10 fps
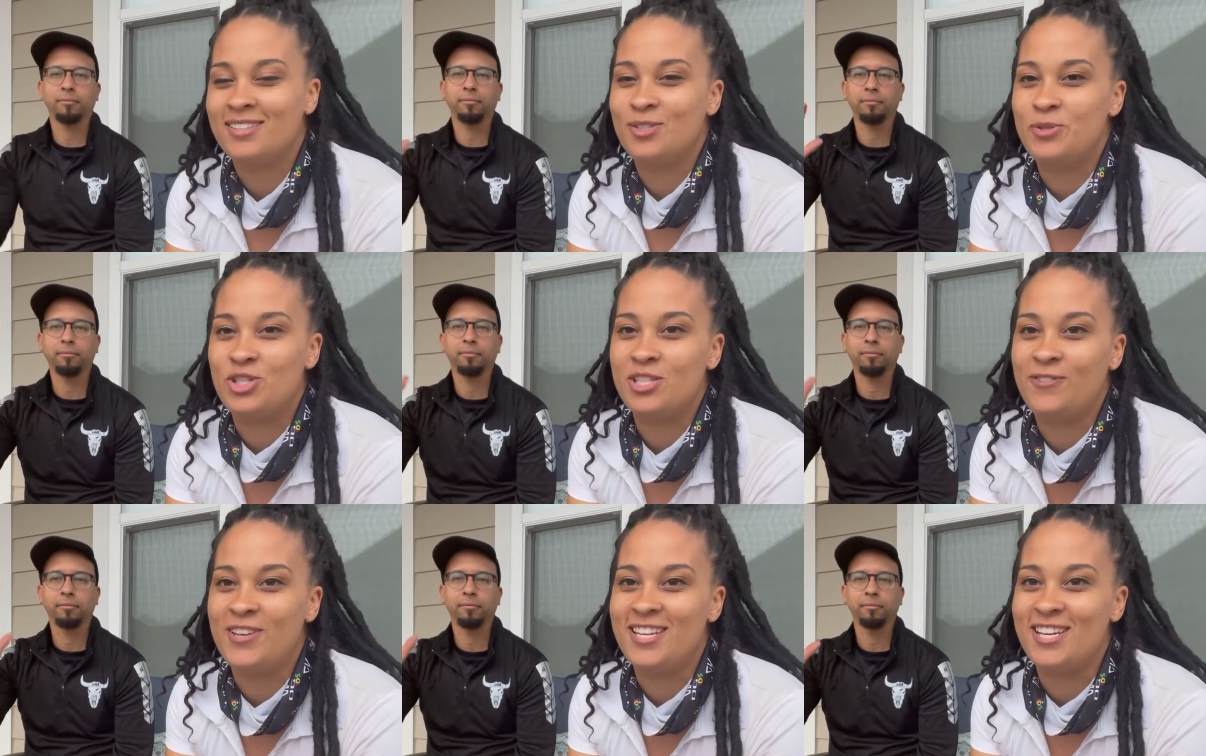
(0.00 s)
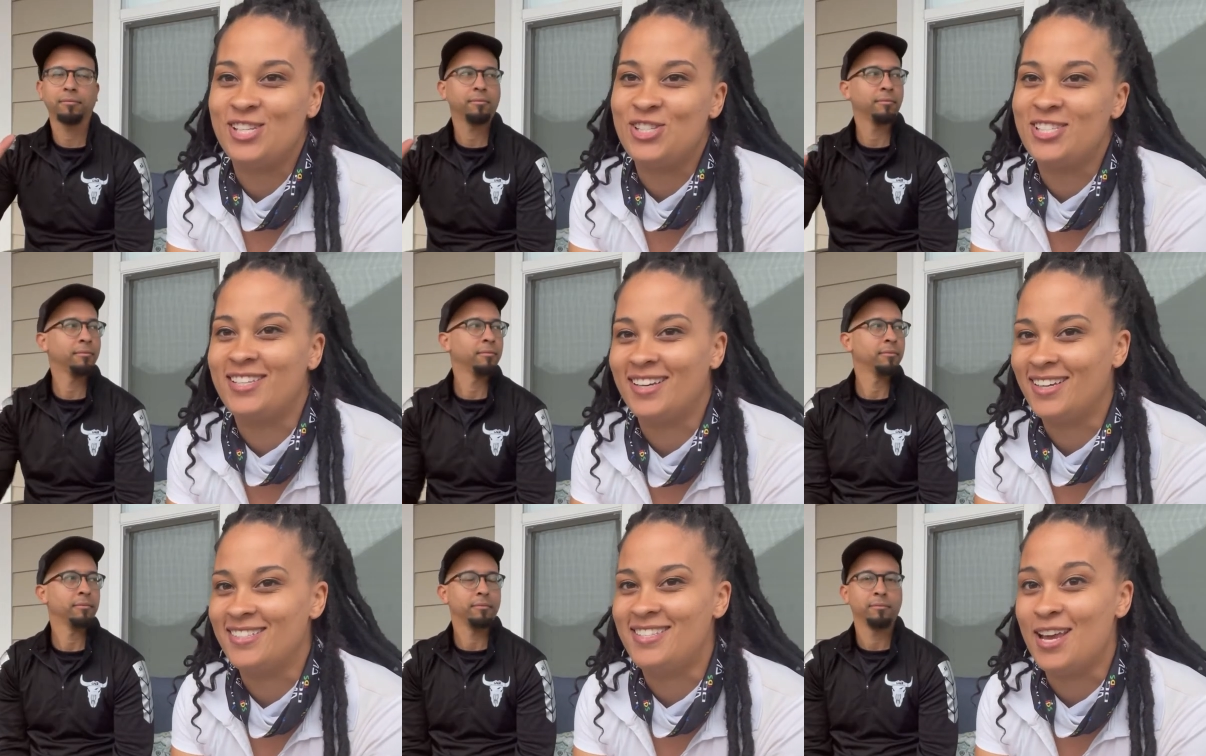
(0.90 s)
Speaker 1: we just finished
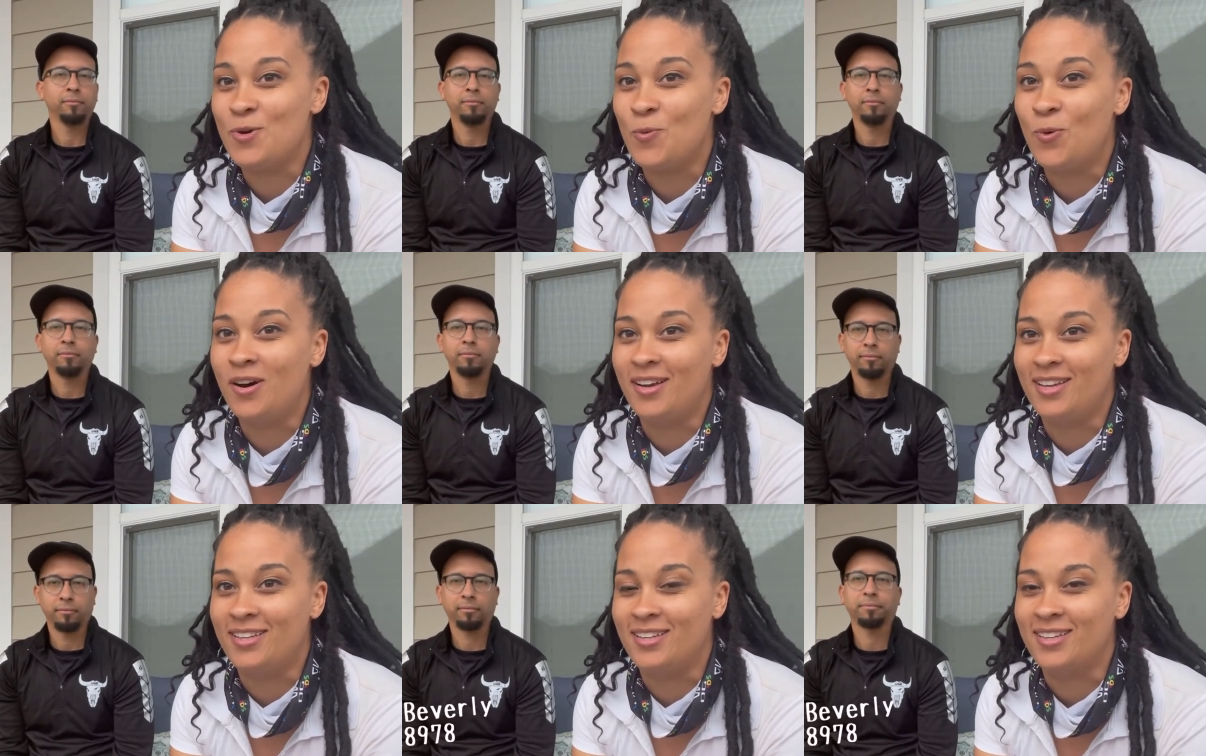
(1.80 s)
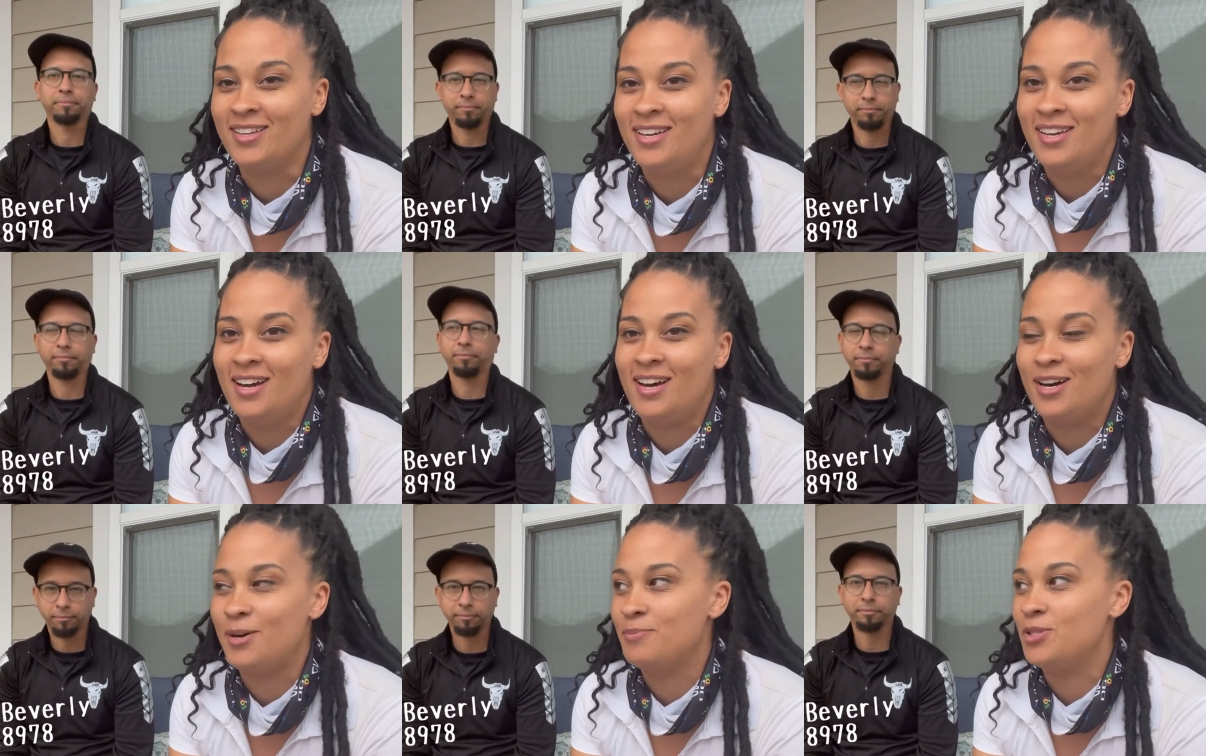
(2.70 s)
day one.
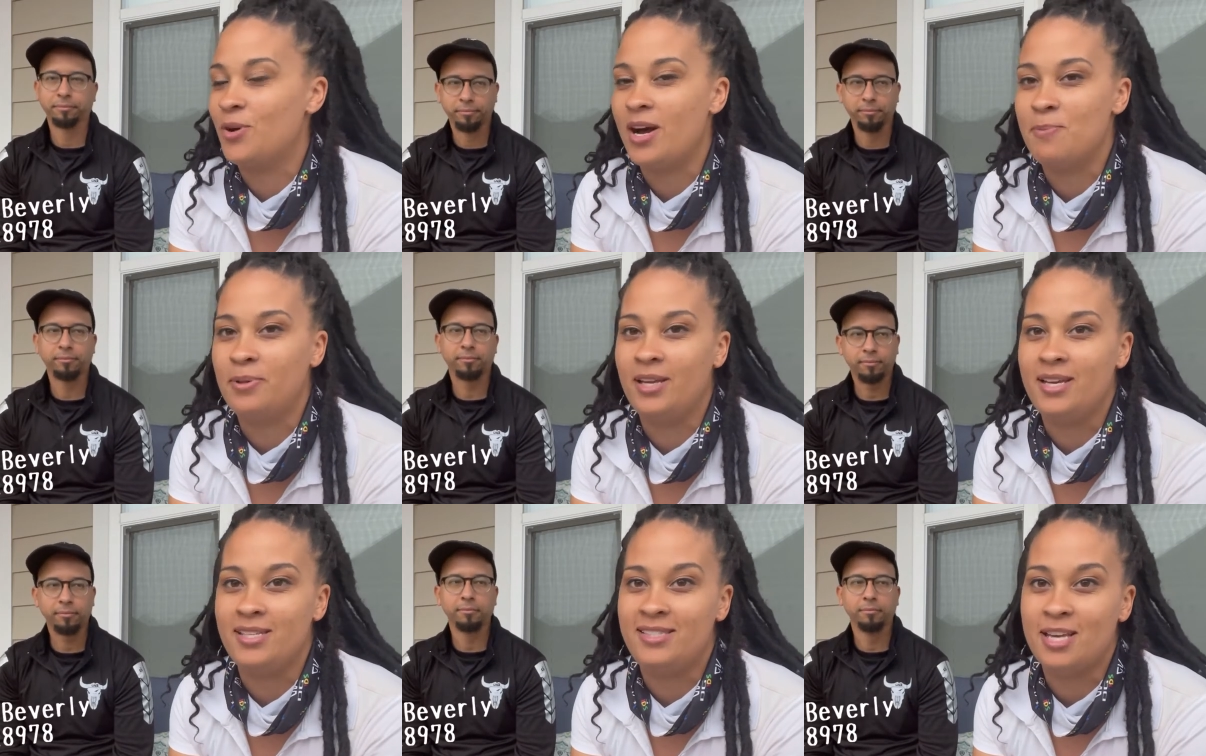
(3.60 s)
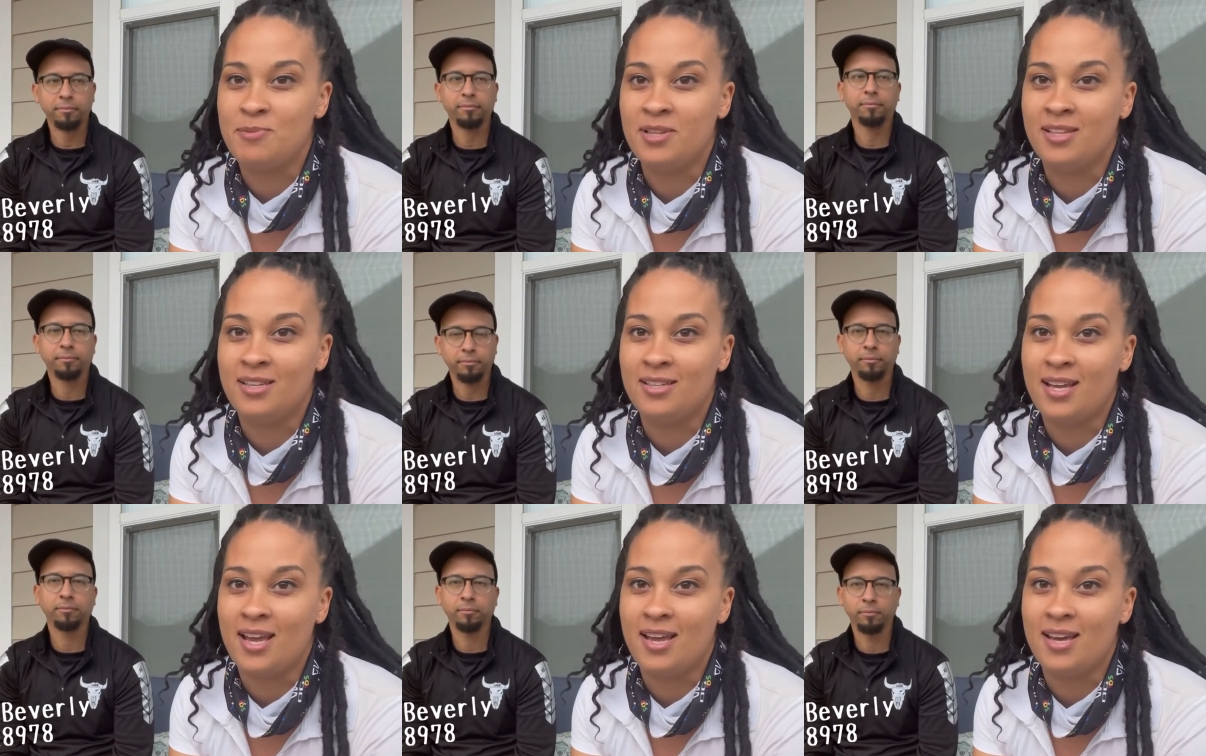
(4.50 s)
Um, so I played Zebulon
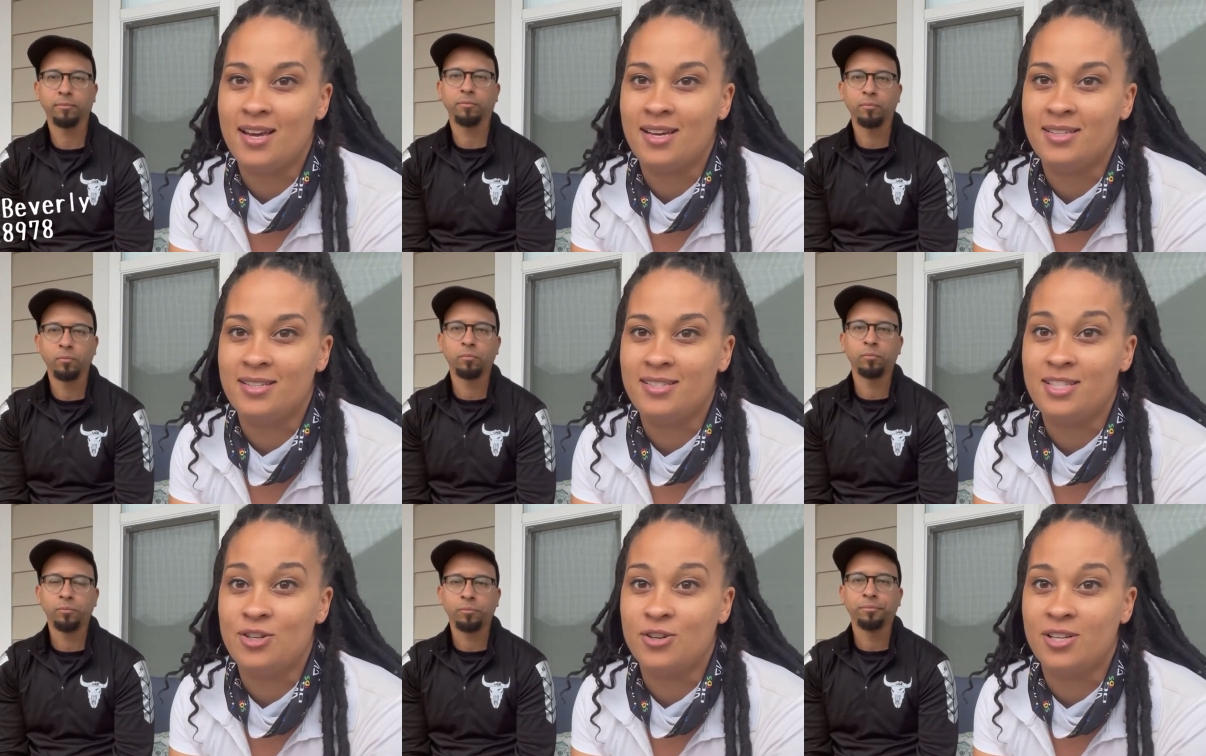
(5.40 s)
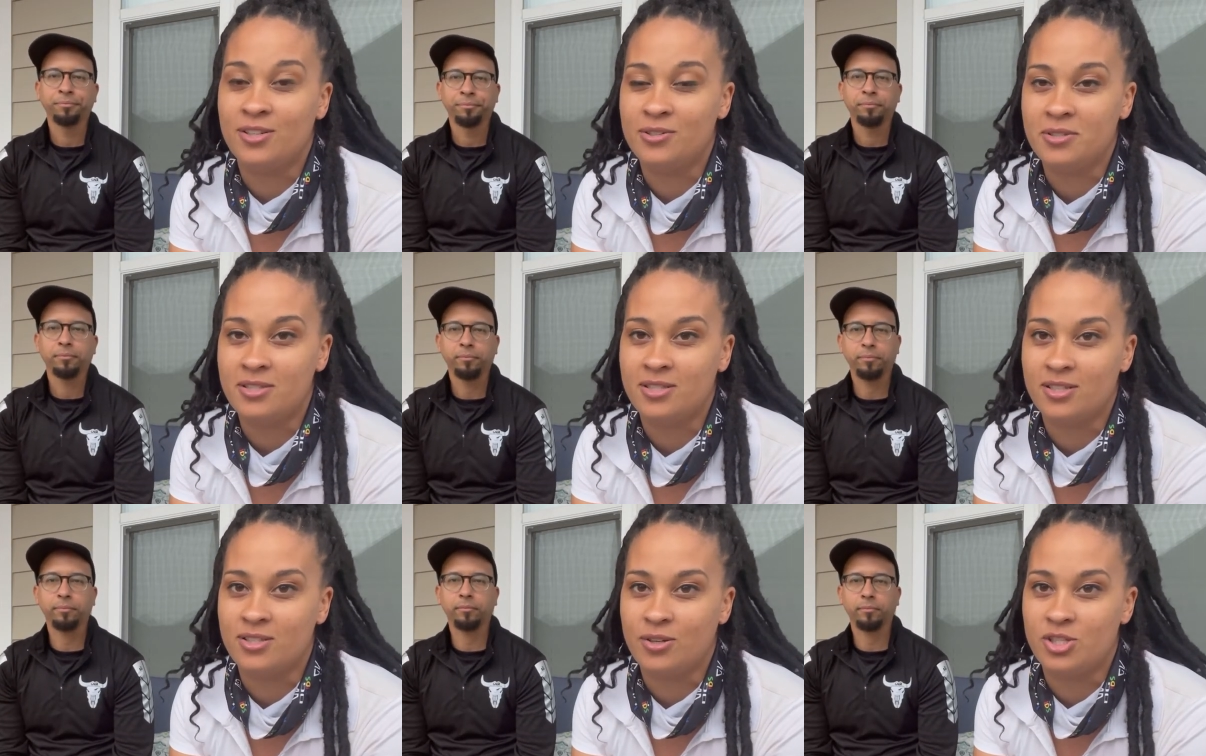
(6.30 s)
and Cedar Hills.
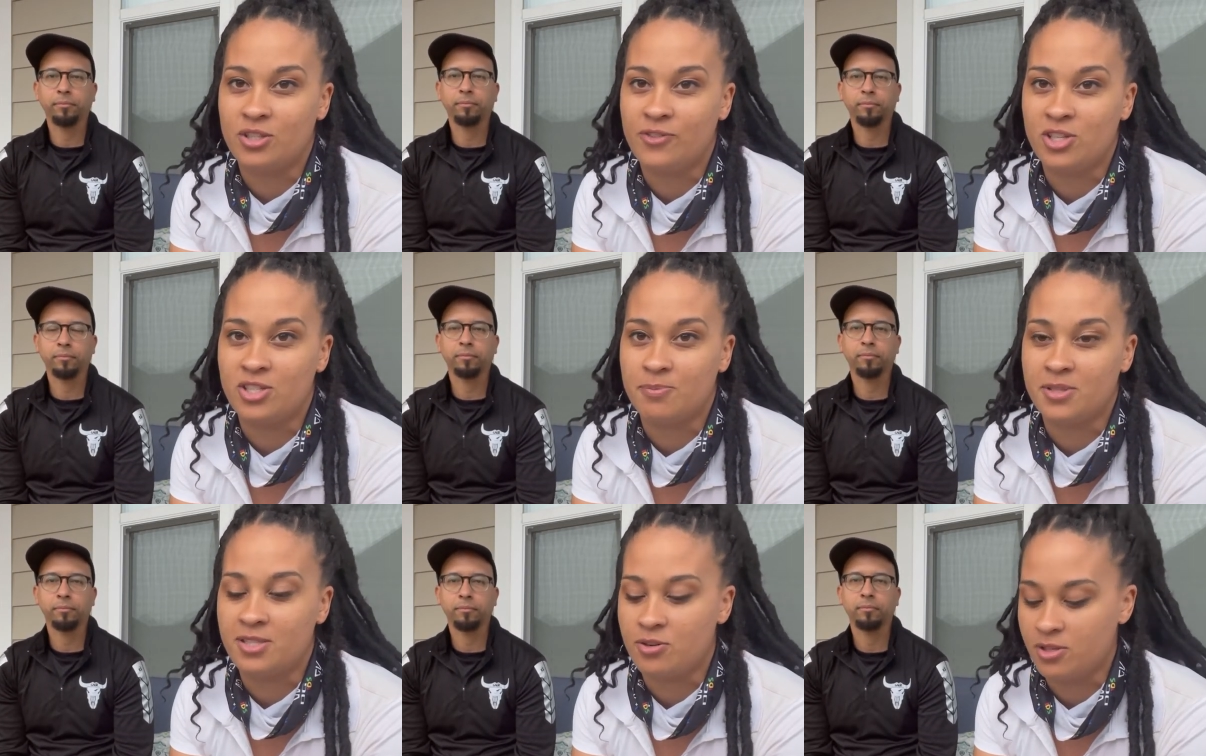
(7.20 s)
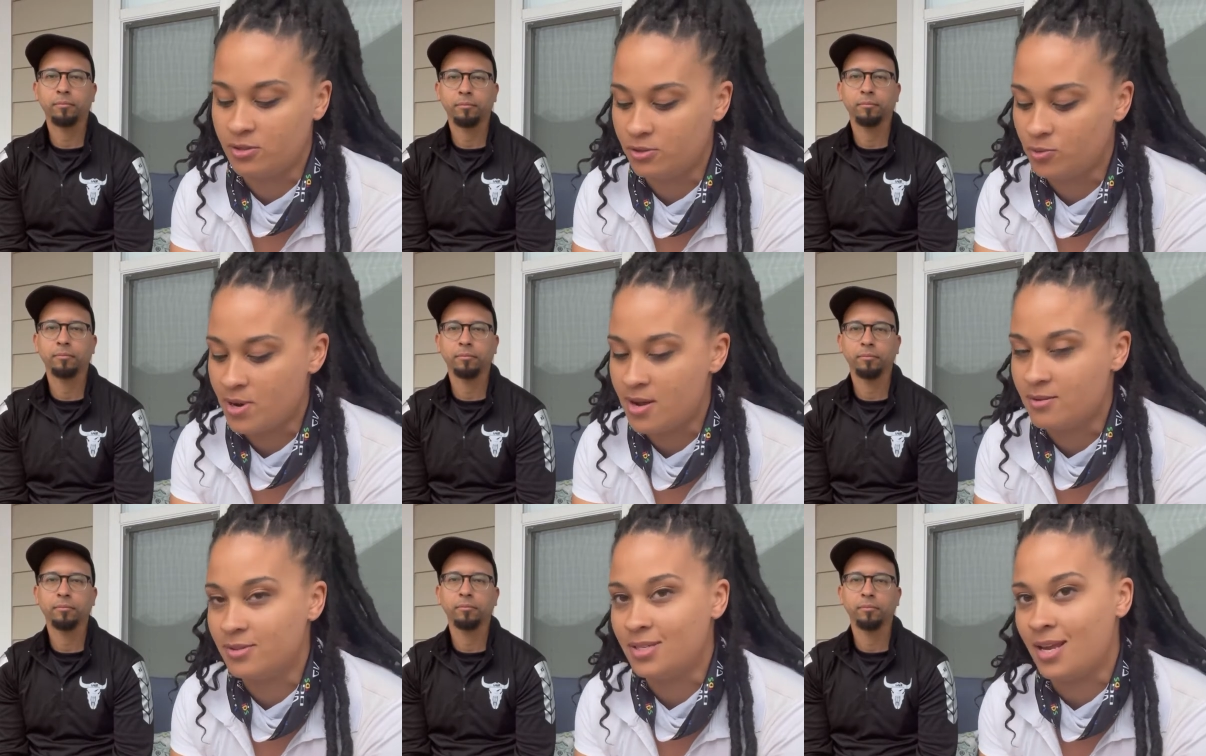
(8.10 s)
So I just finished up the Cedar Hills
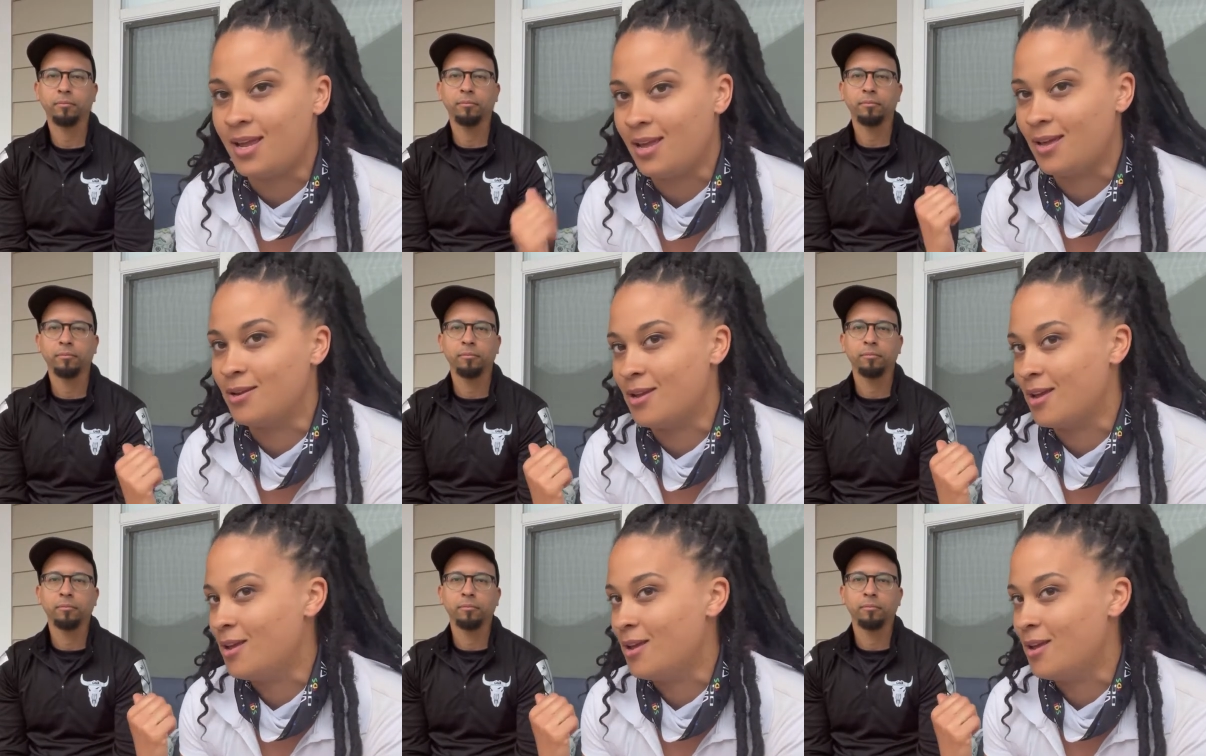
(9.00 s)
round and